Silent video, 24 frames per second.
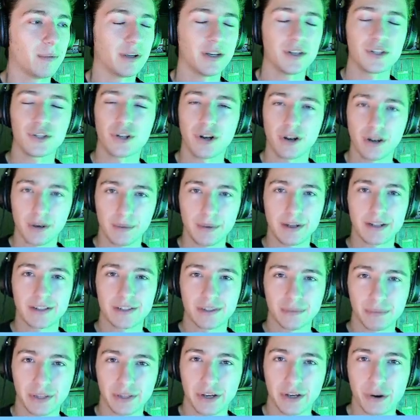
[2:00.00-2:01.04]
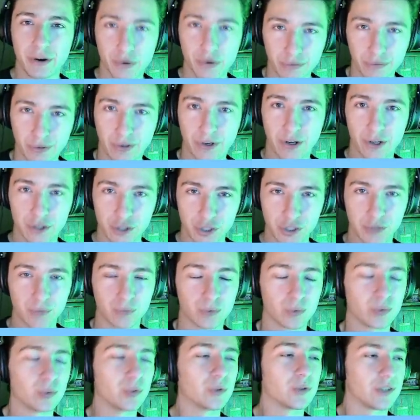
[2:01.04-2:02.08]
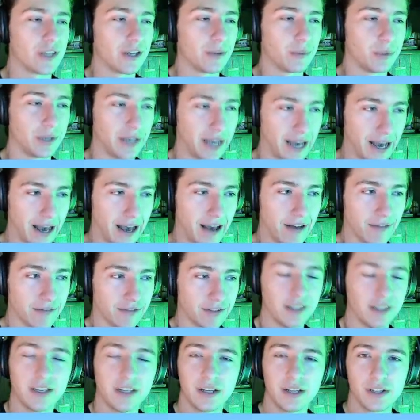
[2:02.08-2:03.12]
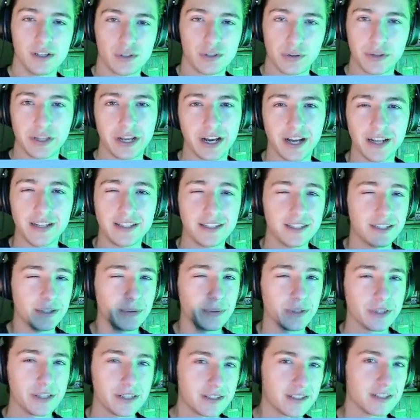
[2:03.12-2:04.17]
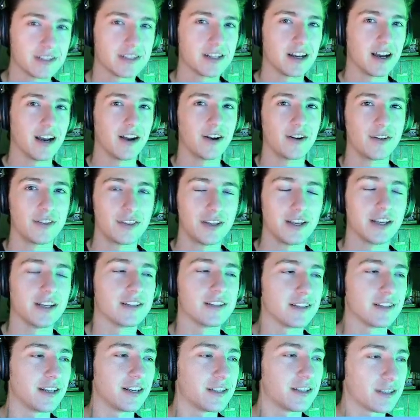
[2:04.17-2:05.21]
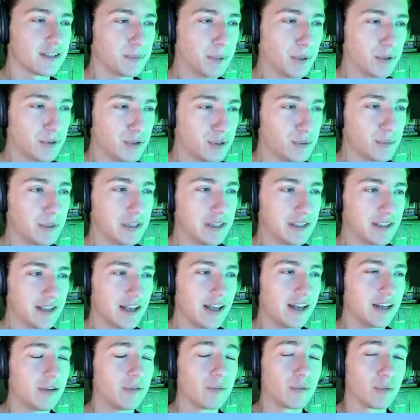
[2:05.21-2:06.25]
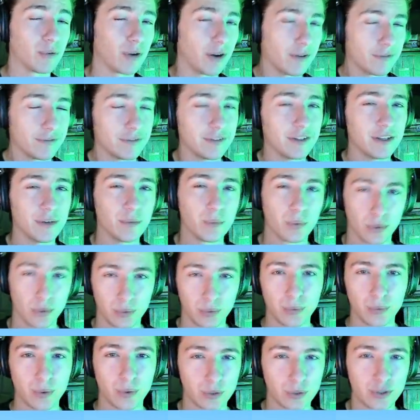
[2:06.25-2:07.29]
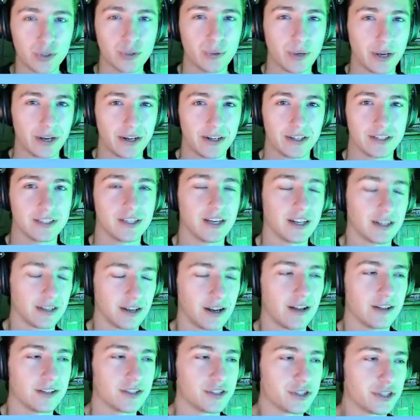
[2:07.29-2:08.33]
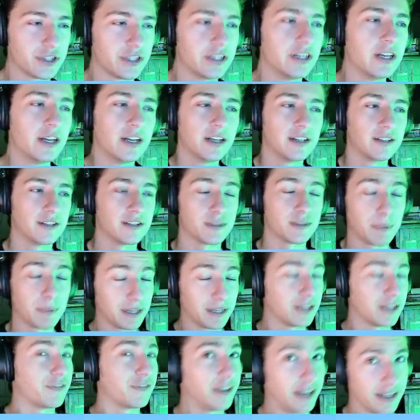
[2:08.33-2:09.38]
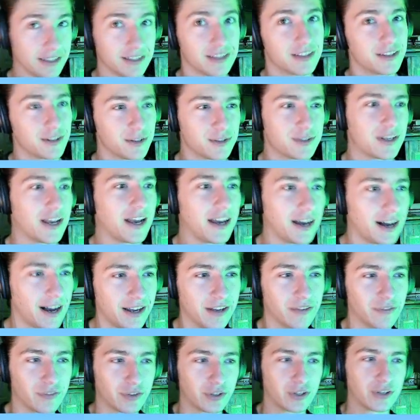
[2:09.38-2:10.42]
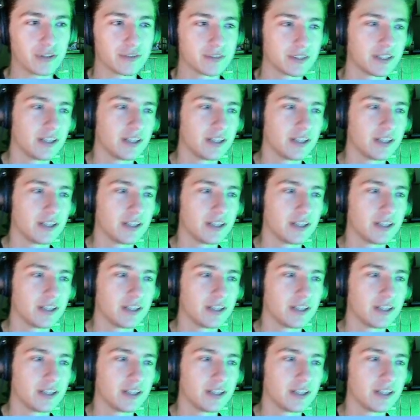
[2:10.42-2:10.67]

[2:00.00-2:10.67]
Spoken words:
to talk about some of the overarching rules that we have. So the idea with this entire thing is that it's supposed to be set in roughly World War II era technology, despite the fact that there's AI involved.